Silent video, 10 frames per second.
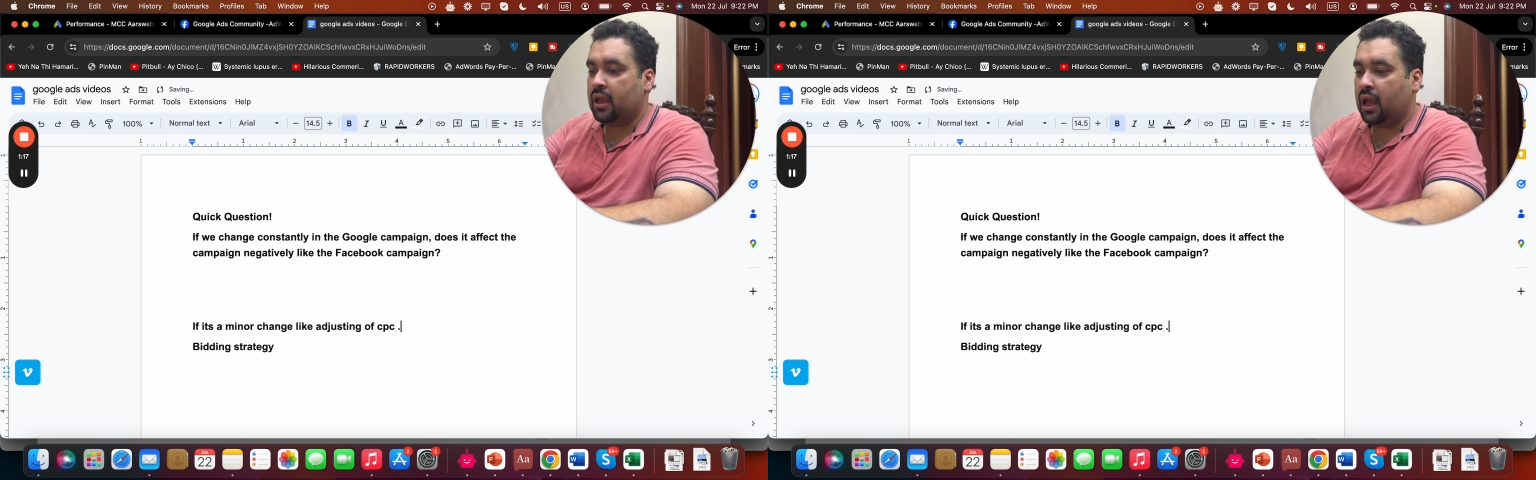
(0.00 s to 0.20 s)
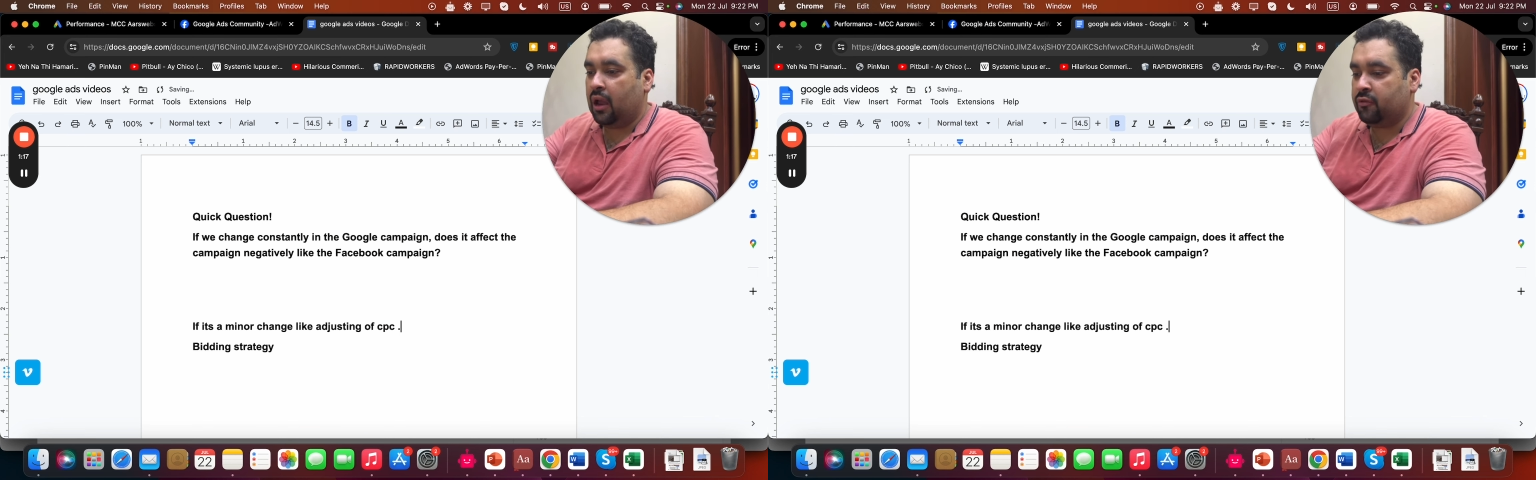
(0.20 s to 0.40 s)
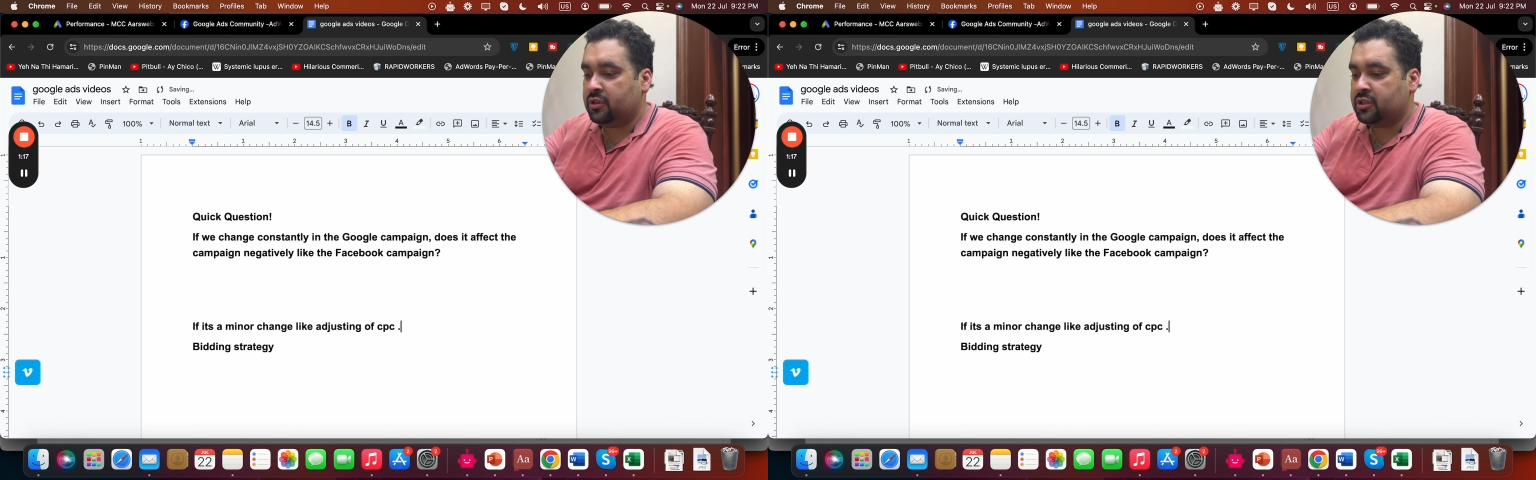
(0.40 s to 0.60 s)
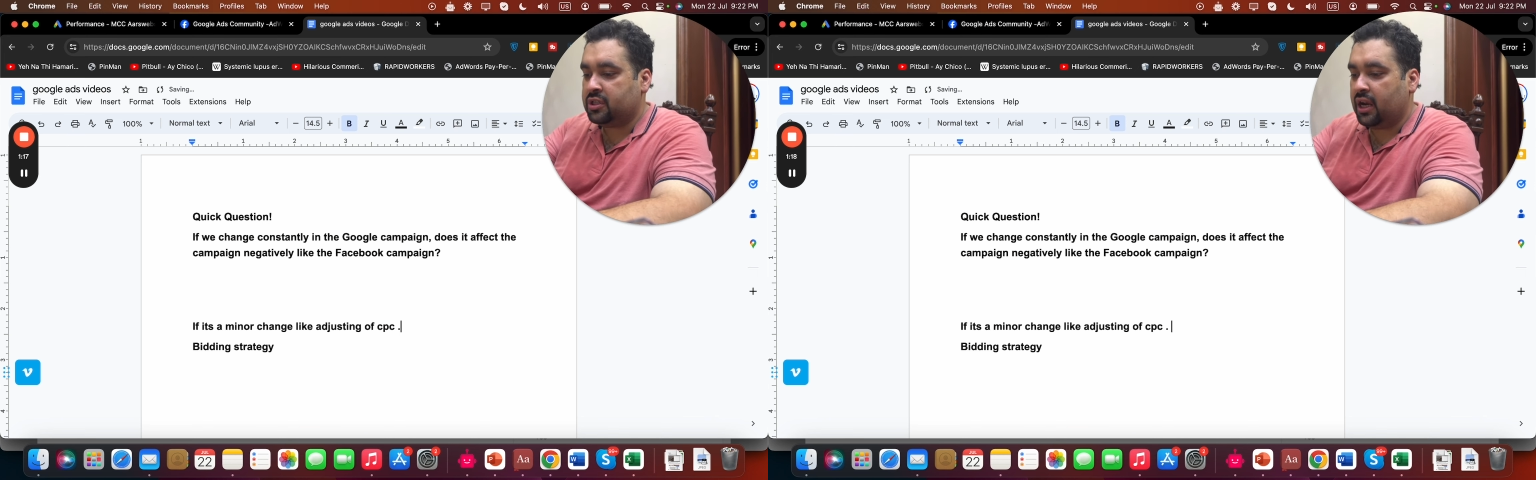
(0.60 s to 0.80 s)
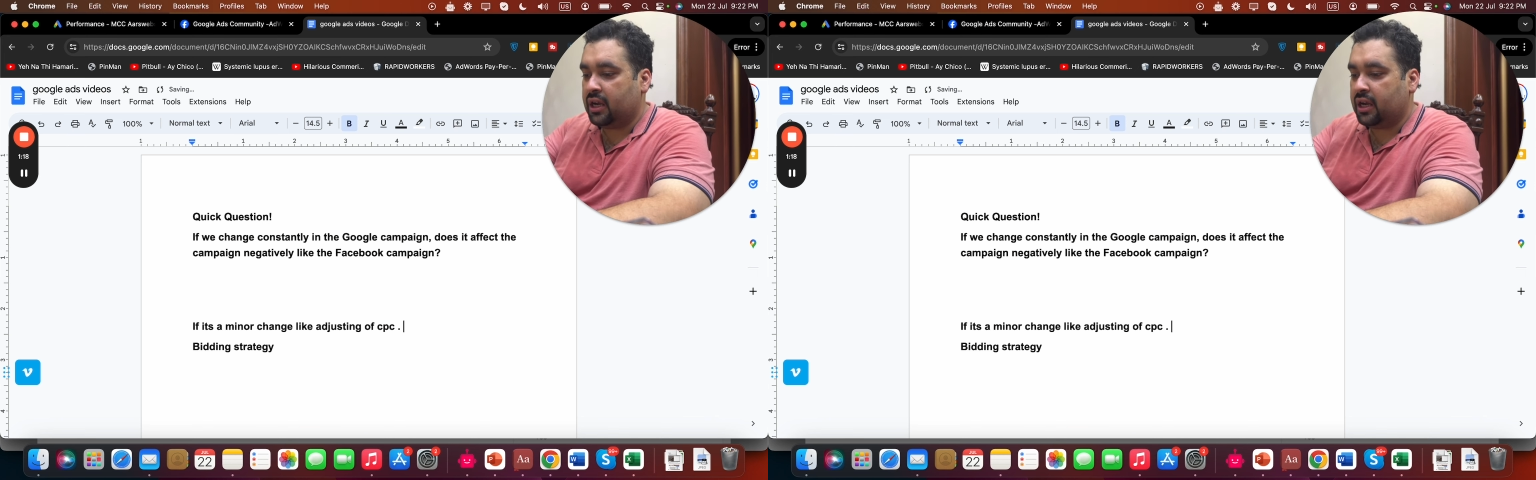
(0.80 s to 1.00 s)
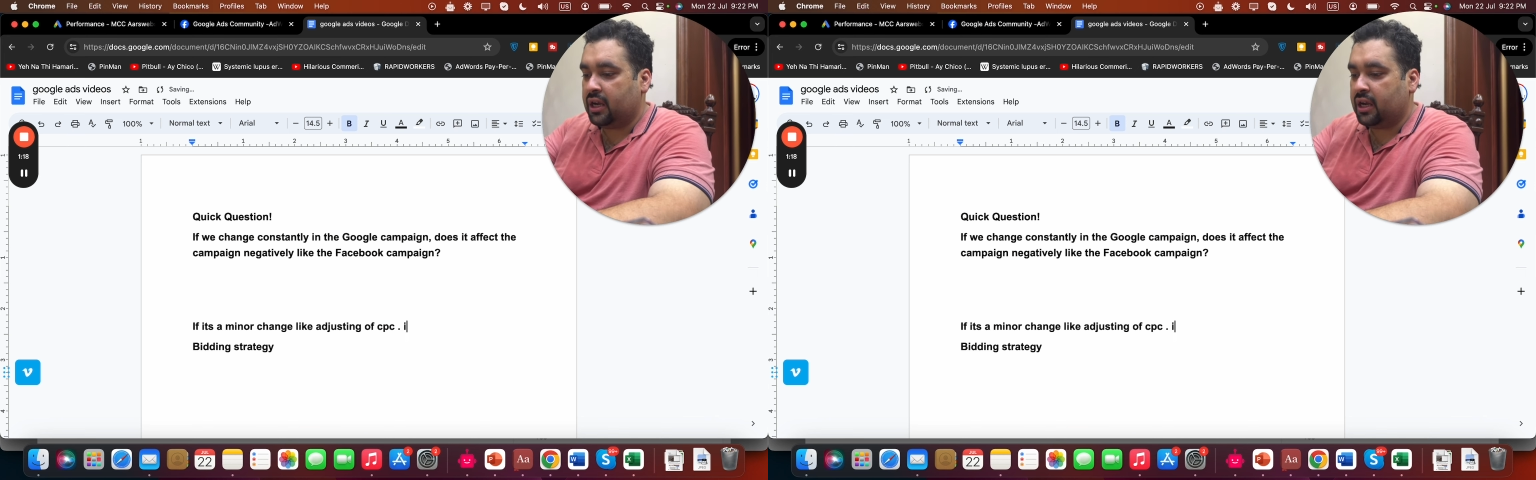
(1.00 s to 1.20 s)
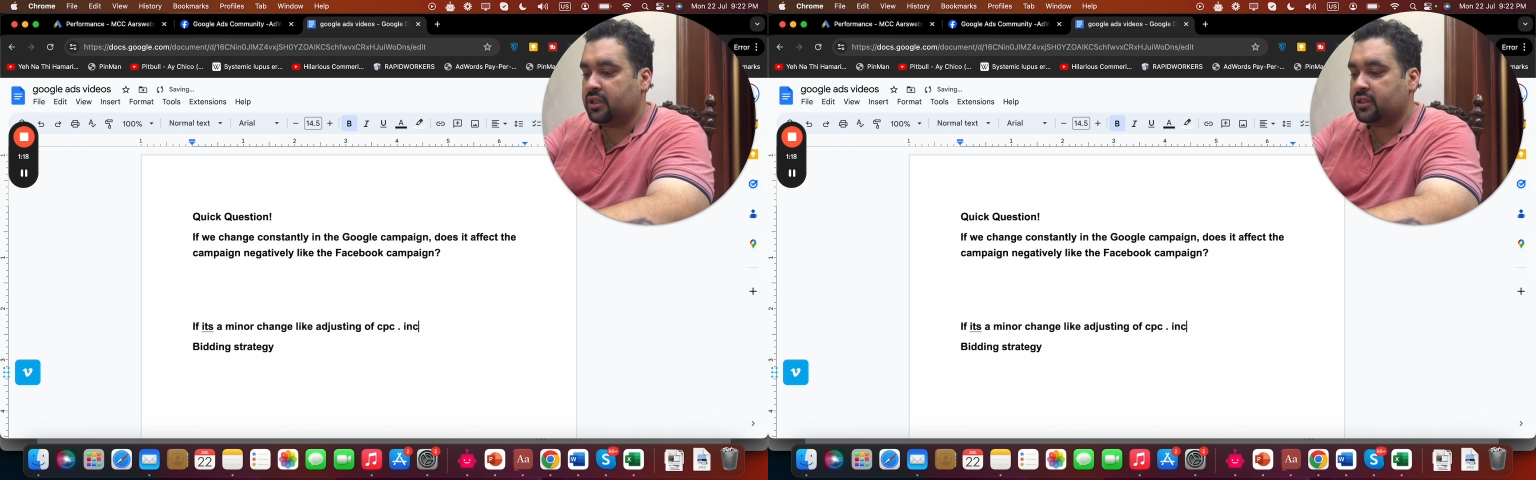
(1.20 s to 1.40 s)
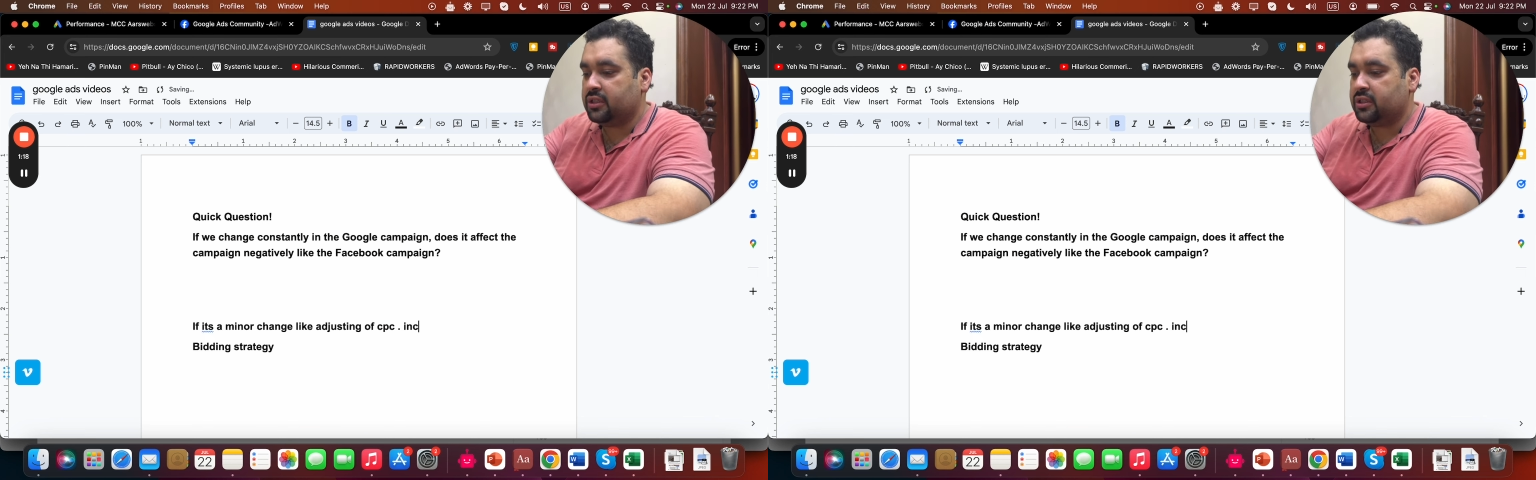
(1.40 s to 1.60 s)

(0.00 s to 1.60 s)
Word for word: I would say that increasing